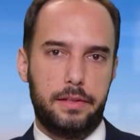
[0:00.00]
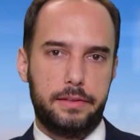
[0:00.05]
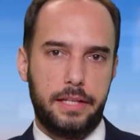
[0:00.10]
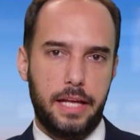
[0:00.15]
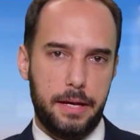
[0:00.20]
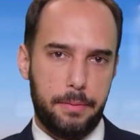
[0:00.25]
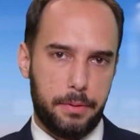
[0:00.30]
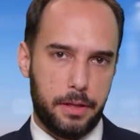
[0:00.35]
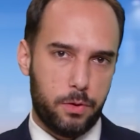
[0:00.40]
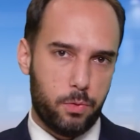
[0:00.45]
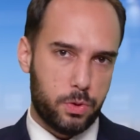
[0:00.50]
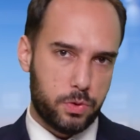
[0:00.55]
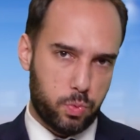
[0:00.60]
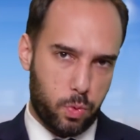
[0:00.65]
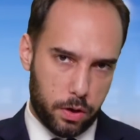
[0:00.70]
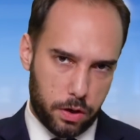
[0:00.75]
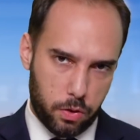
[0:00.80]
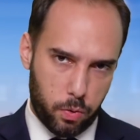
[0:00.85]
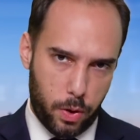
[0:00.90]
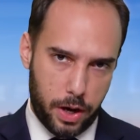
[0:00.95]
Labeling was
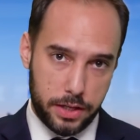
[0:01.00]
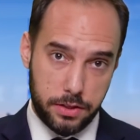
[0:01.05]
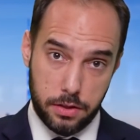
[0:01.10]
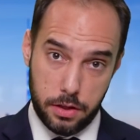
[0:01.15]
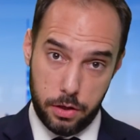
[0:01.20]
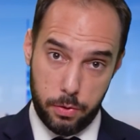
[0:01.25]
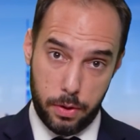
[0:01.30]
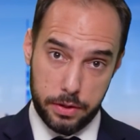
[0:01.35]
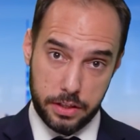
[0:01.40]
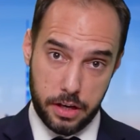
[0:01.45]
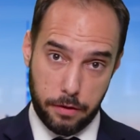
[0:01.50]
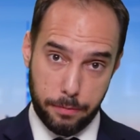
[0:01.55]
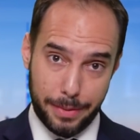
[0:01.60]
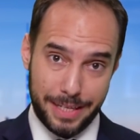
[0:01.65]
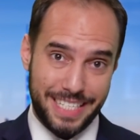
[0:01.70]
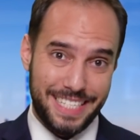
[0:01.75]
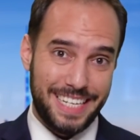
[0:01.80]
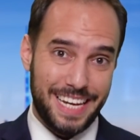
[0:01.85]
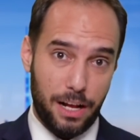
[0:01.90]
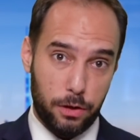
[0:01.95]
one of the ways the U S
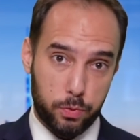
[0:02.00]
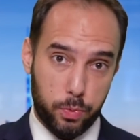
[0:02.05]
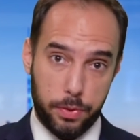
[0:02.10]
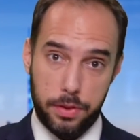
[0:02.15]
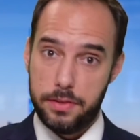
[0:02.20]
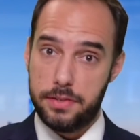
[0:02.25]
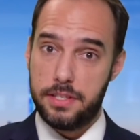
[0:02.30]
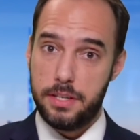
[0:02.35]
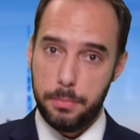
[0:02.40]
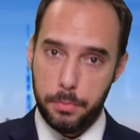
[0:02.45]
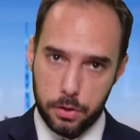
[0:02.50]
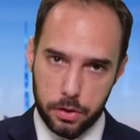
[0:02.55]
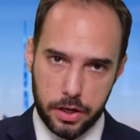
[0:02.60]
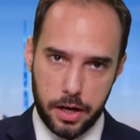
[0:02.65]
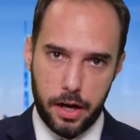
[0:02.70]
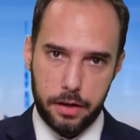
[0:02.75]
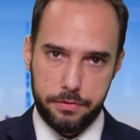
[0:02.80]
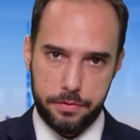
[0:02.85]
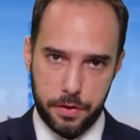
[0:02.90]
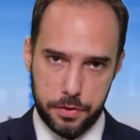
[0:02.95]
government dealt with a similar
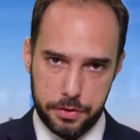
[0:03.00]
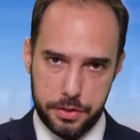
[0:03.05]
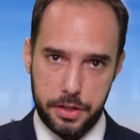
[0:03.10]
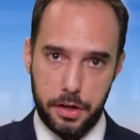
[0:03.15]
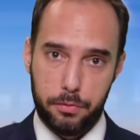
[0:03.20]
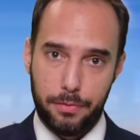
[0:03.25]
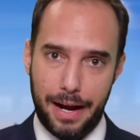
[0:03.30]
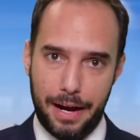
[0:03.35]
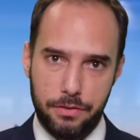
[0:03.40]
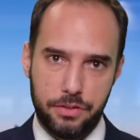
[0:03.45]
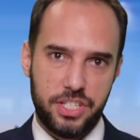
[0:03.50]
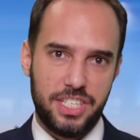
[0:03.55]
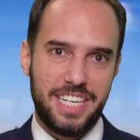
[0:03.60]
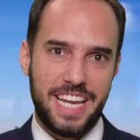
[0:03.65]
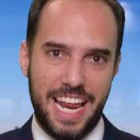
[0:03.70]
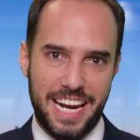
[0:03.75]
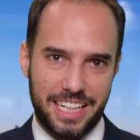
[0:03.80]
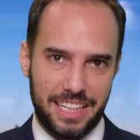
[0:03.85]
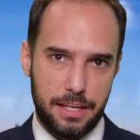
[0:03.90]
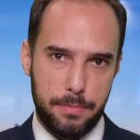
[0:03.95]
controversy around
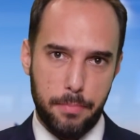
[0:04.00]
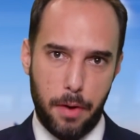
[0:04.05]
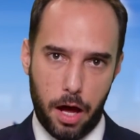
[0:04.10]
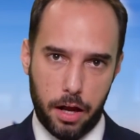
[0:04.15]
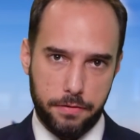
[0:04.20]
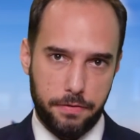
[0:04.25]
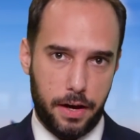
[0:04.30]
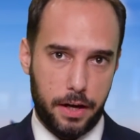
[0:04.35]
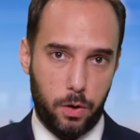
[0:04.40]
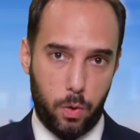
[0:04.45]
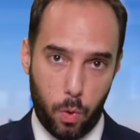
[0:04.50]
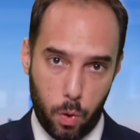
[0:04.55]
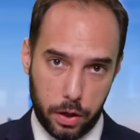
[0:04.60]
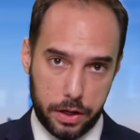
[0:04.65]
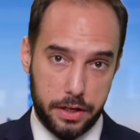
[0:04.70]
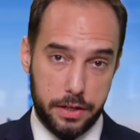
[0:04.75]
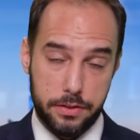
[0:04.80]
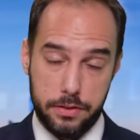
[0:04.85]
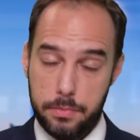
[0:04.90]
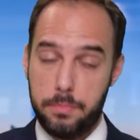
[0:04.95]
genetically modified
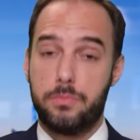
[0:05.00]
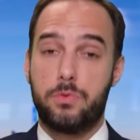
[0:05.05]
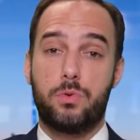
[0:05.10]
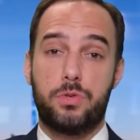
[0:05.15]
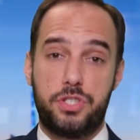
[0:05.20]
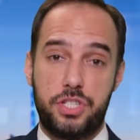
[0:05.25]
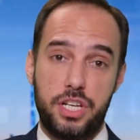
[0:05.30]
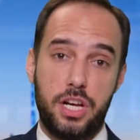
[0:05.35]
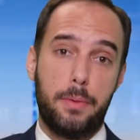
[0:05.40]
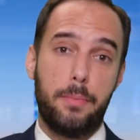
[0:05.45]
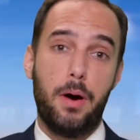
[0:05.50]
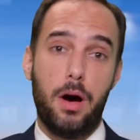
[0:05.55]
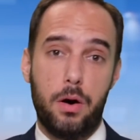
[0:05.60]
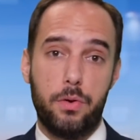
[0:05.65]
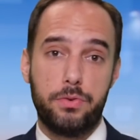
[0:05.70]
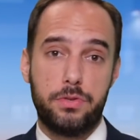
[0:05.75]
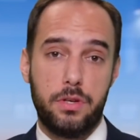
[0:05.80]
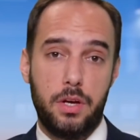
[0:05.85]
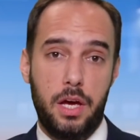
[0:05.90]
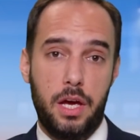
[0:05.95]
organisms, or G M
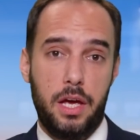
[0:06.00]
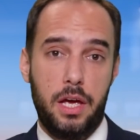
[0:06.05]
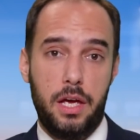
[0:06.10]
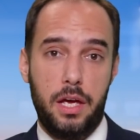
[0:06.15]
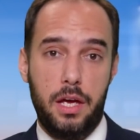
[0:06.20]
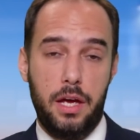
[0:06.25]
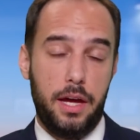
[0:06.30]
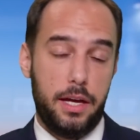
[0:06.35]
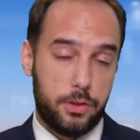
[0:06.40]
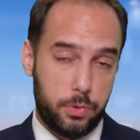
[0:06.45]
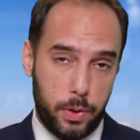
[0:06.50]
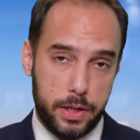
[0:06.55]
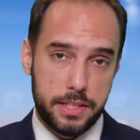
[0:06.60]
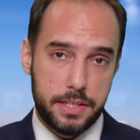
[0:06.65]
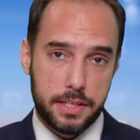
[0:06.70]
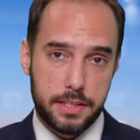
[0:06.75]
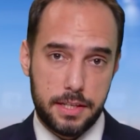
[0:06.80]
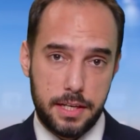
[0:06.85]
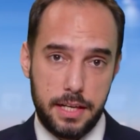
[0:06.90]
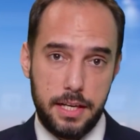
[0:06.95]
Os. In twenty
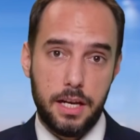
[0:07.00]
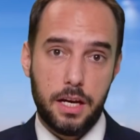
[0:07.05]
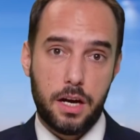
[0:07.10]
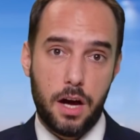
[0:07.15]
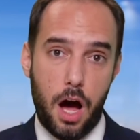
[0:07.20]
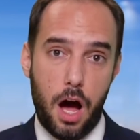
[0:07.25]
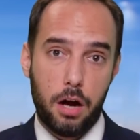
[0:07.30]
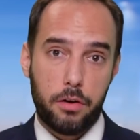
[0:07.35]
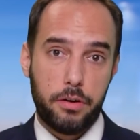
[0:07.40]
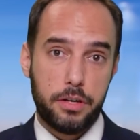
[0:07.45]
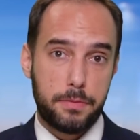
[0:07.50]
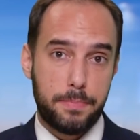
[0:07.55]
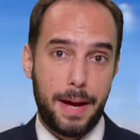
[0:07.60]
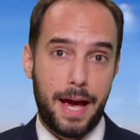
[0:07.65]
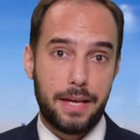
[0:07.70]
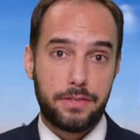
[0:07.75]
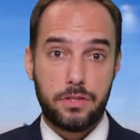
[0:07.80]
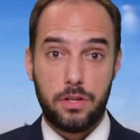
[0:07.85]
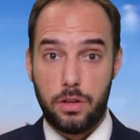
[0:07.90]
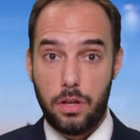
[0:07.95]
sixteen, Congress
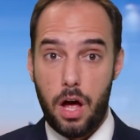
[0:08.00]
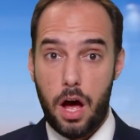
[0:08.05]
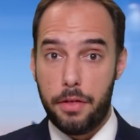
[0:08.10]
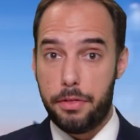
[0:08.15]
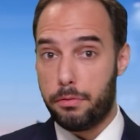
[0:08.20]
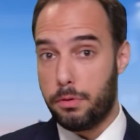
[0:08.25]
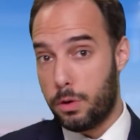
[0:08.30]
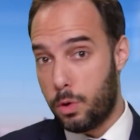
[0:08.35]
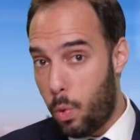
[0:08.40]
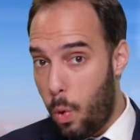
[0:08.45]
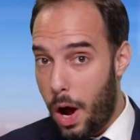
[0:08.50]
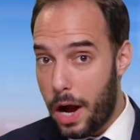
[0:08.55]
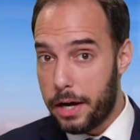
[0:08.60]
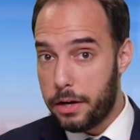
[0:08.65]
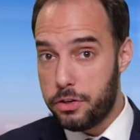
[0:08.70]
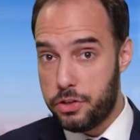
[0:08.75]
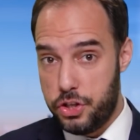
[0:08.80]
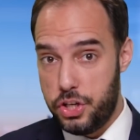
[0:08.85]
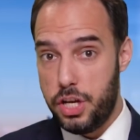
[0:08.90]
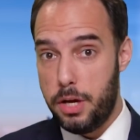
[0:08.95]
passed a law that
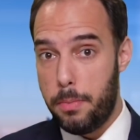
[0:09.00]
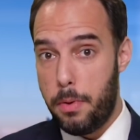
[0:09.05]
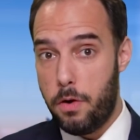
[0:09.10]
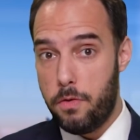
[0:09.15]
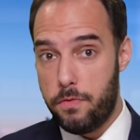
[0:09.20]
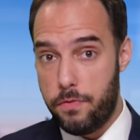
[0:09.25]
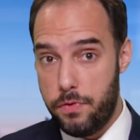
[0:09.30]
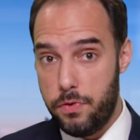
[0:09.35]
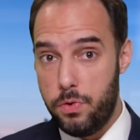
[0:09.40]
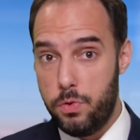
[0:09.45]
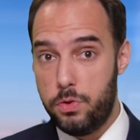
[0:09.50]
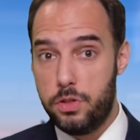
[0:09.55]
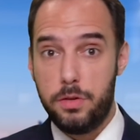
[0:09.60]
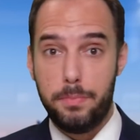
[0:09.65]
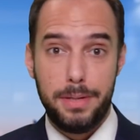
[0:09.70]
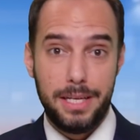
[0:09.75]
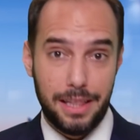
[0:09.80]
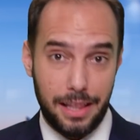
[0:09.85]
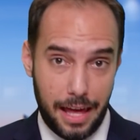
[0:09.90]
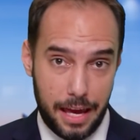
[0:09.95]
required G M O food to
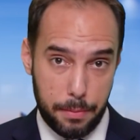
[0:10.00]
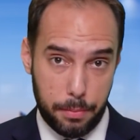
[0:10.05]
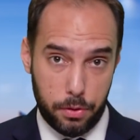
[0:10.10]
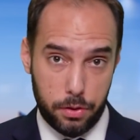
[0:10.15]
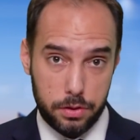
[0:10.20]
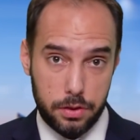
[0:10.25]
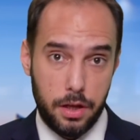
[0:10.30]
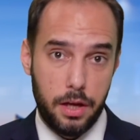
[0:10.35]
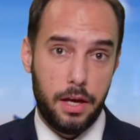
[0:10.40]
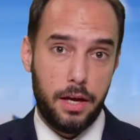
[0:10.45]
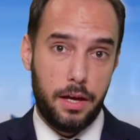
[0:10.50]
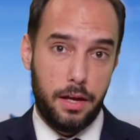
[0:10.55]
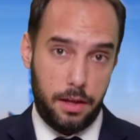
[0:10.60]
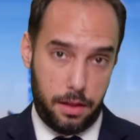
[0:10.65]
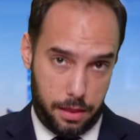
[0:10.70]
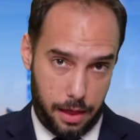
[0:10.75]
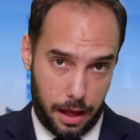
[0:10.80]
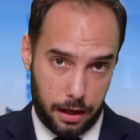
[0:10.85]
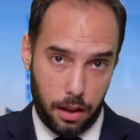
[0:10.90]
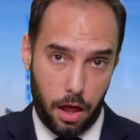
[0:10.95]
be labeled.
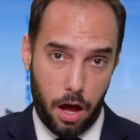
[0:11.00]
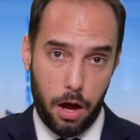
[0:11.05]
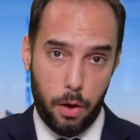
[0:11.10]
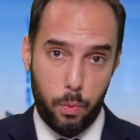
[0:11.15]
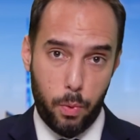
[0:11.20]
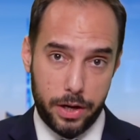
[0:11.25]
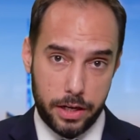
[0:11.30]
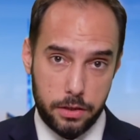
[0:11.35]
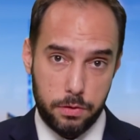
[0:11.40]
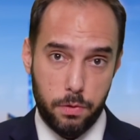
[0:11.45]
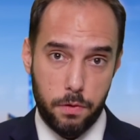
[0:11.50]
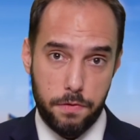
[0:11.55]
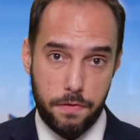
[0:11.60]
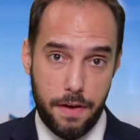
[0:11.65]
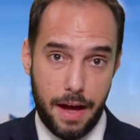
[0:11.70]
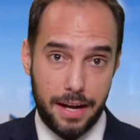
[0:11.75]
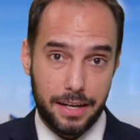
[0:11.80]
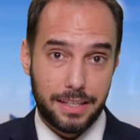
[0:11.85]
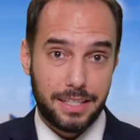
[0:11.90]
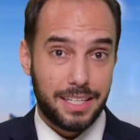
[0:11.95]
That law went into
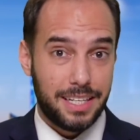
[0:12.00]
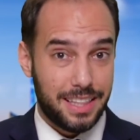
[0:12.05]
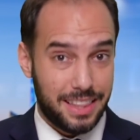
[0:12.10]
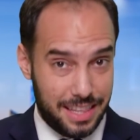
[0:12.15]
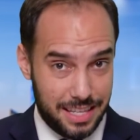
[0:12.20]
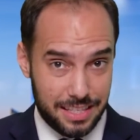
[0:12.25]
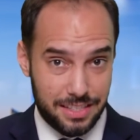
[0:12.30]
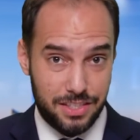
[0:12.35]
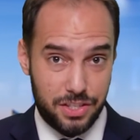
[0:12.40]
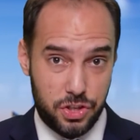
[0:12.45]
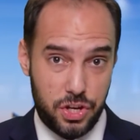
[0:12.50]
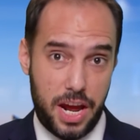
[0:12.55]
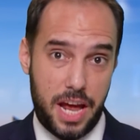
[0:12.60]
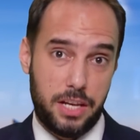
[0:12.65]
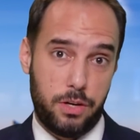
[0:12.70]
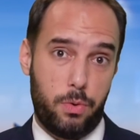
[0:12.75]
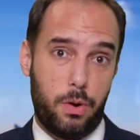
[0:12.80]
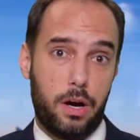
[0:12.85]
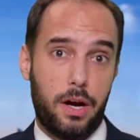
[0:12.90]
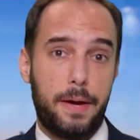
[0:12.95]
effect this
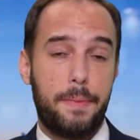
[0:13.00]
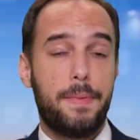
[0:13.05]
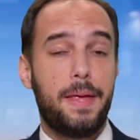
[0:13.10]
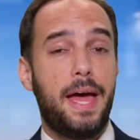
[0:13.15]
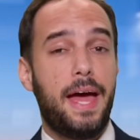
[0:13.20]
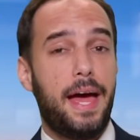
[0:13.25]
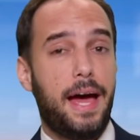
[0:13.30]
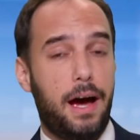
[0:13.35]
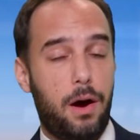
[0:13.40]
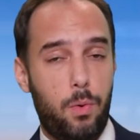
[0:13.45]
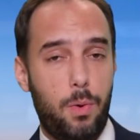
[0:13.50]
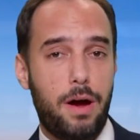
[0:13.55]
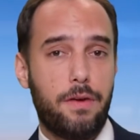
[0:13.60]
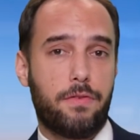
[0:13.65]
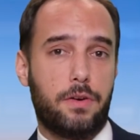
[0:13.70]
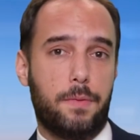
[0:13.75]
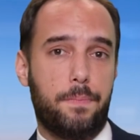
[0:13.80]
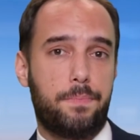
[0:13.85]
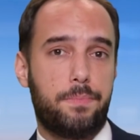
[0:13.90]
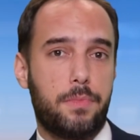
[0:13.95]
January.
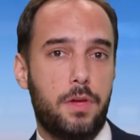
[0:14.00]
However,